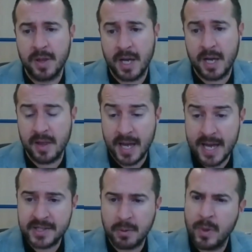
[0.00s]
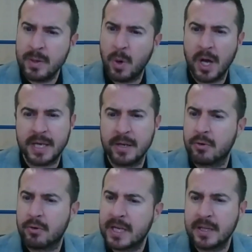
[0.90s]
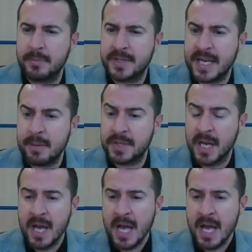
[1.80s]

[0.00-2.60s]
that is, and we work in curriculum teams.